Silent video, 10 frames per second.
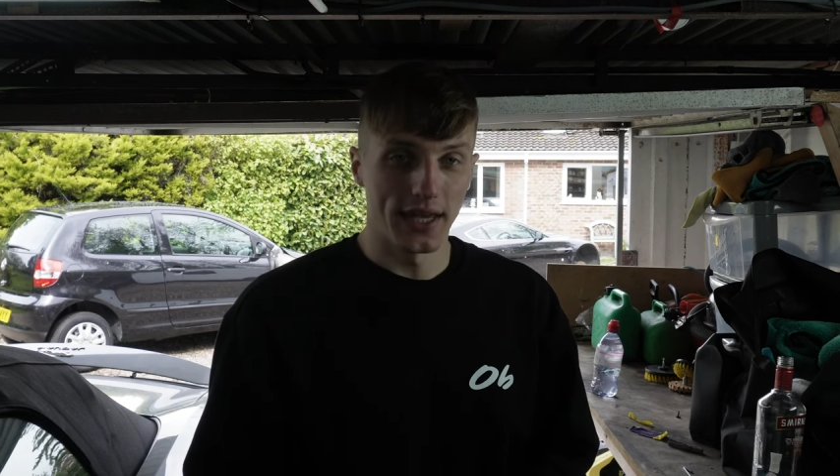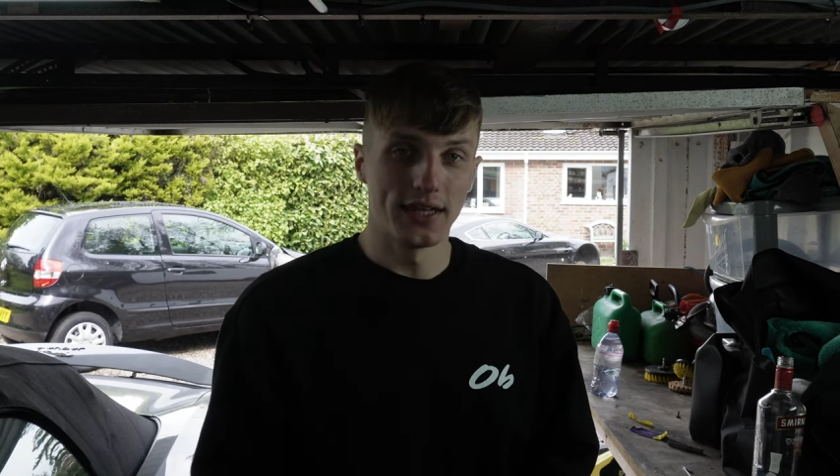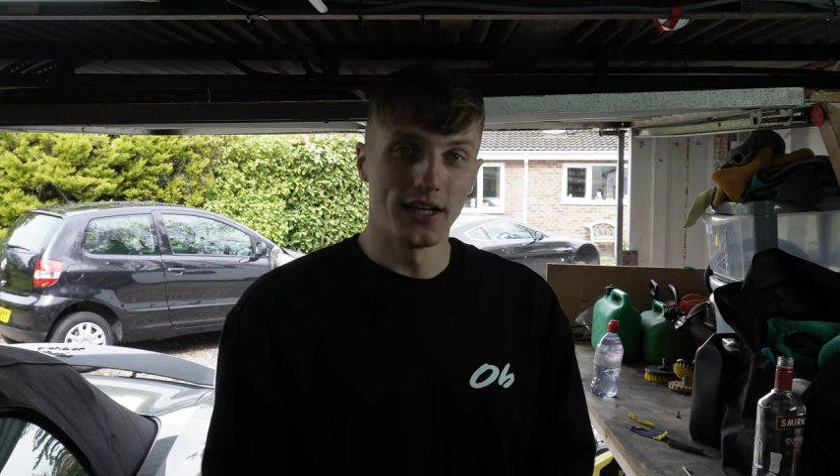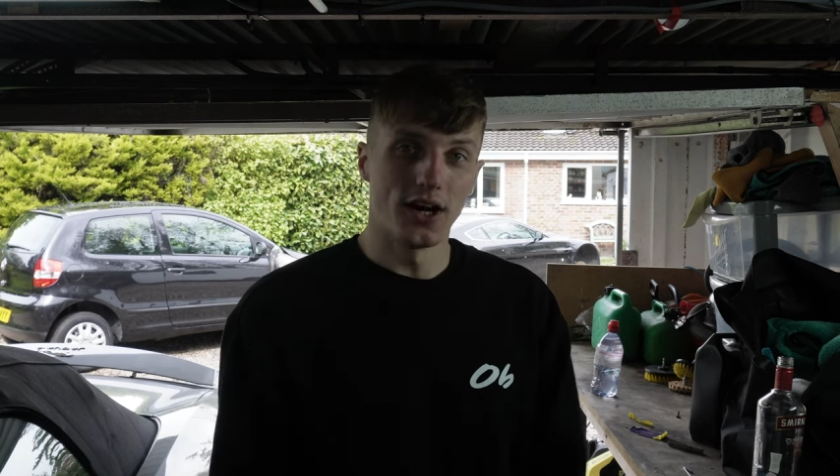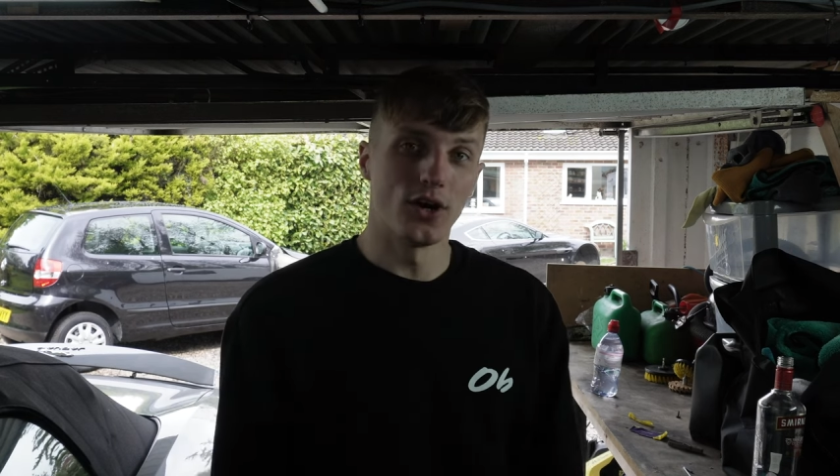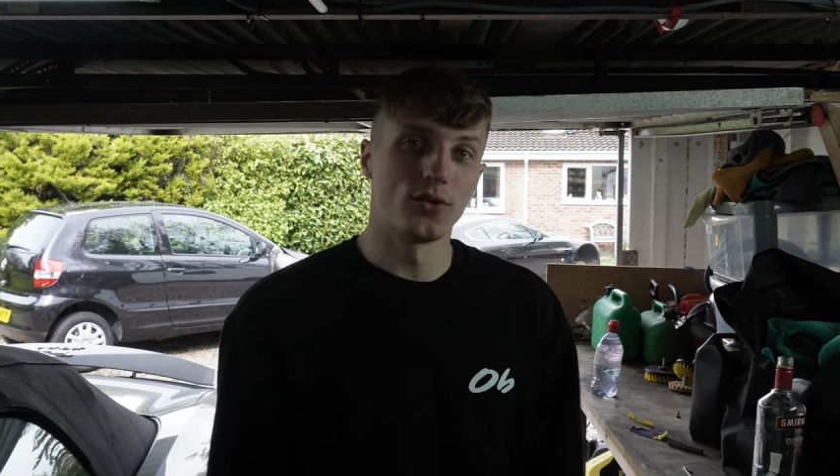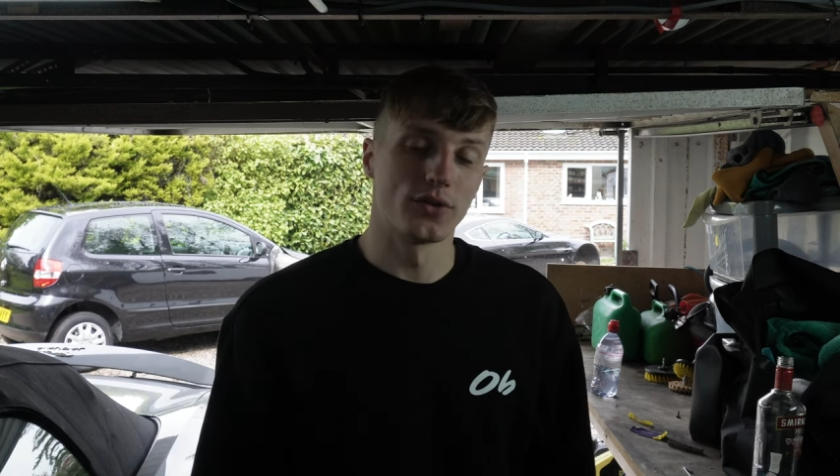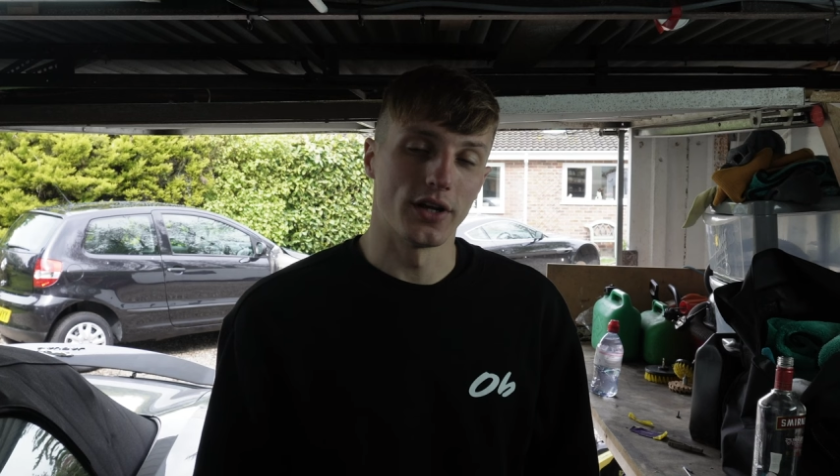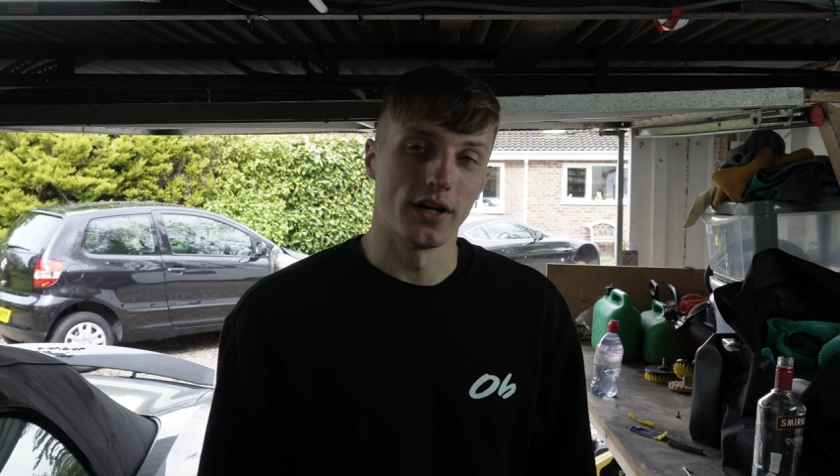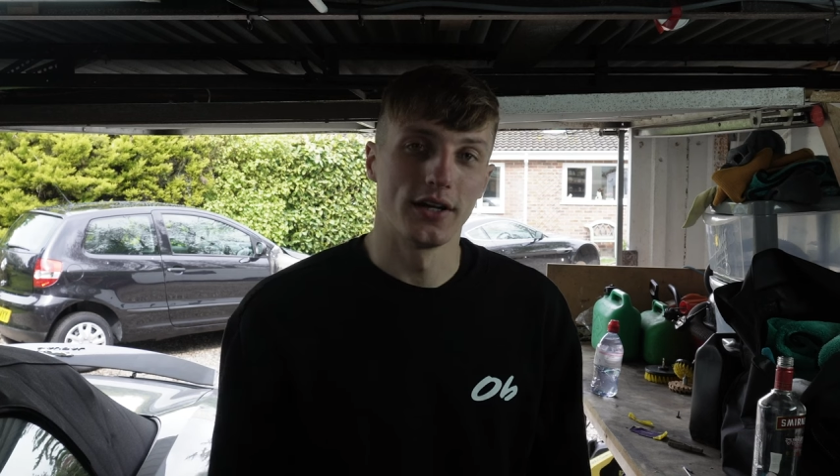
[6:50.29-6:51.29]
in the
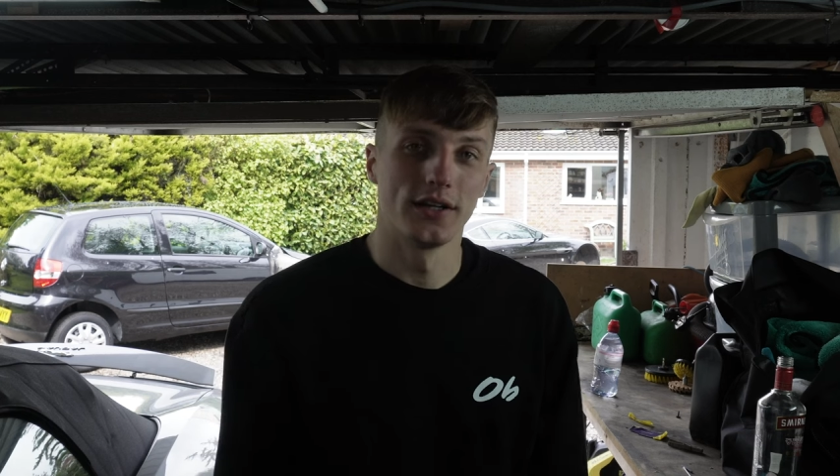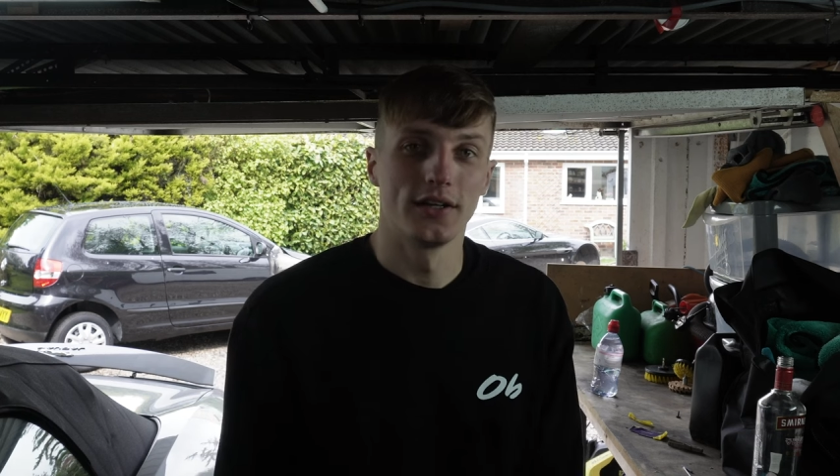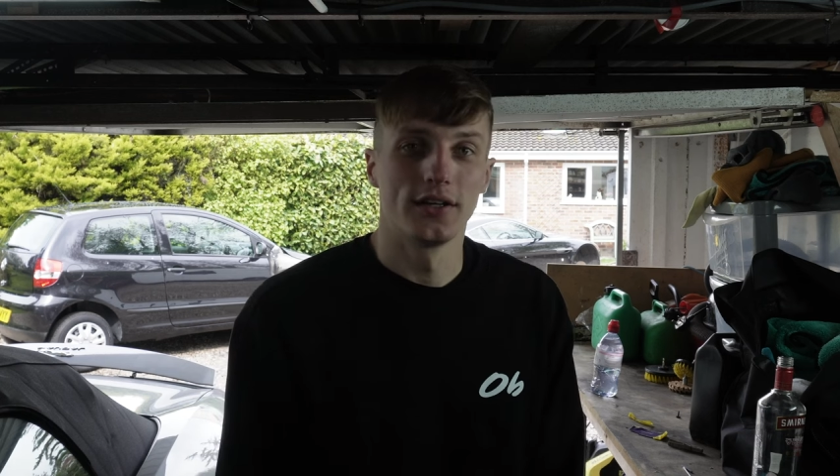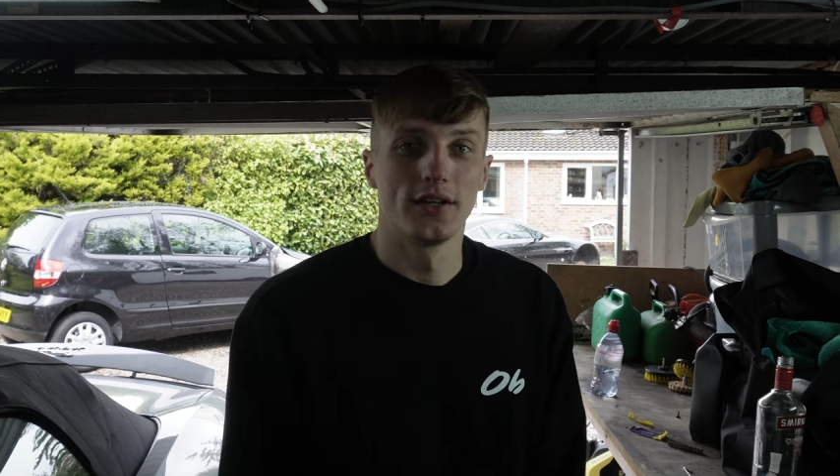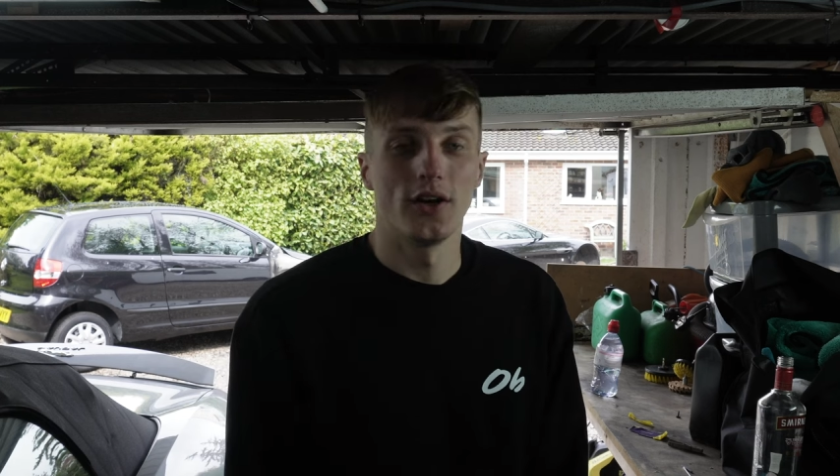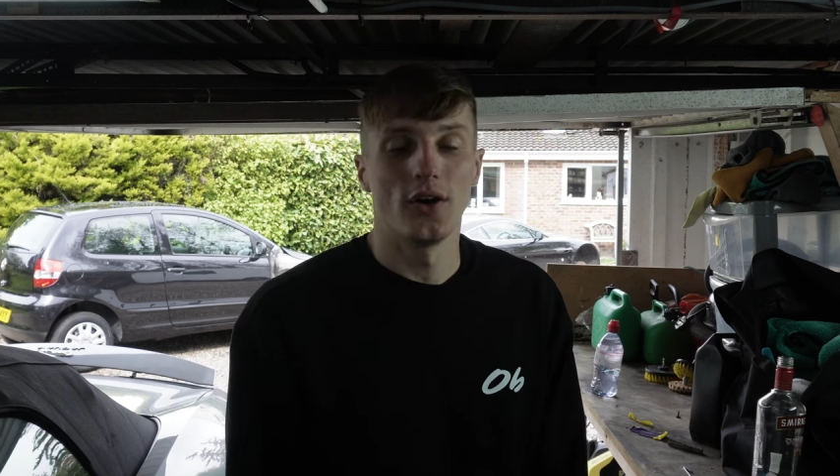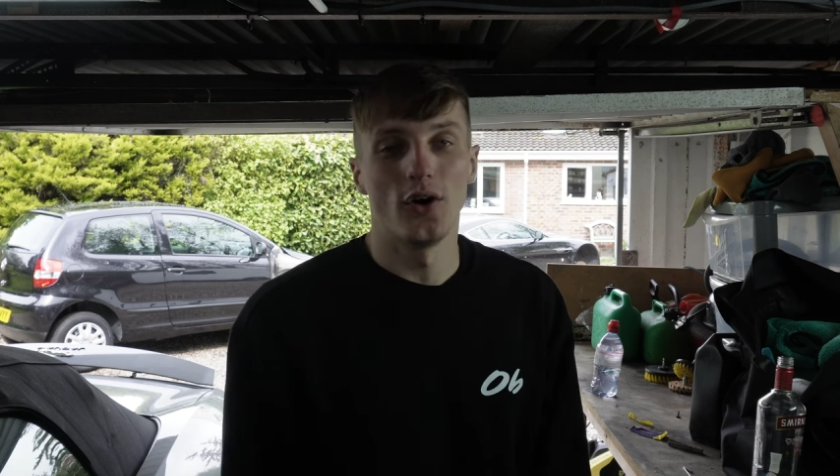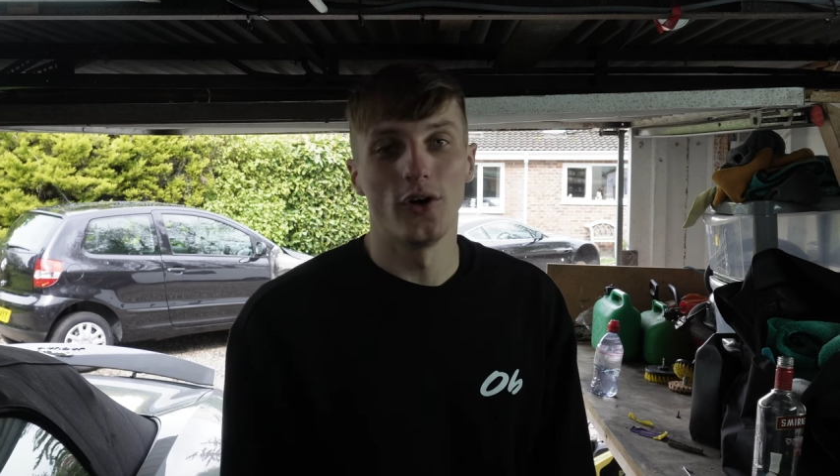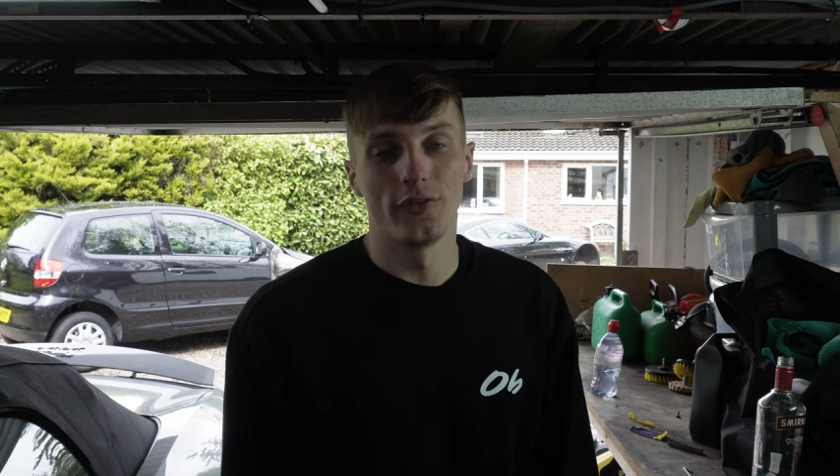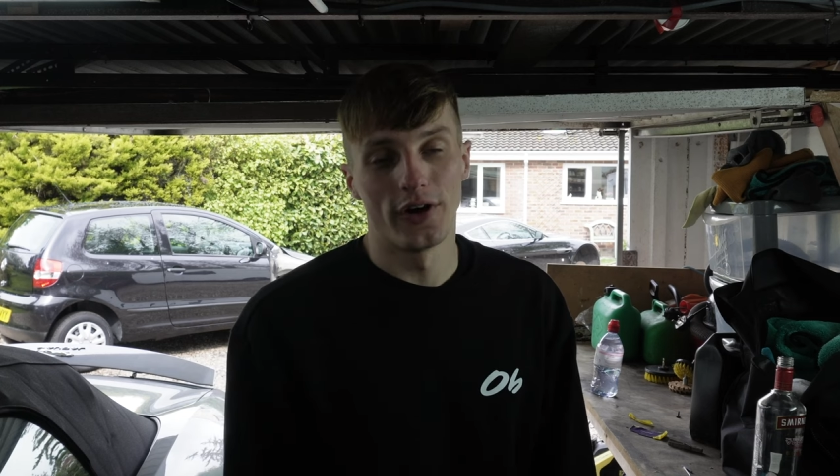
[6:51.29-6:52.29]
holder of